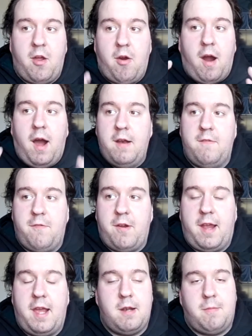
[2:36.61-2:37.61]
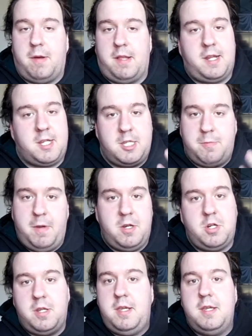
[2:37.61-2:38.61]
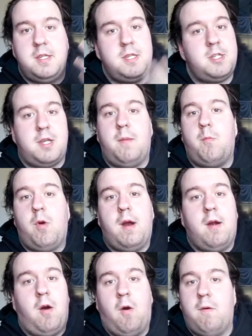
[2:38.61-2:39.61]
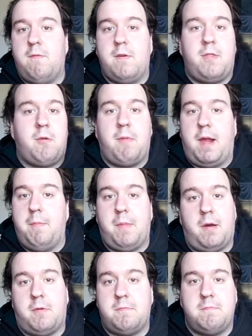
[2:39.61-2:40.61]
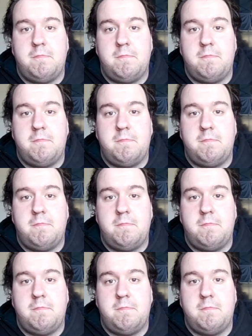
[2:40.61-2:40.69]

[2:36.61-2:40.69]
They're unforgettable, especially Somewhere Over the Rainbow.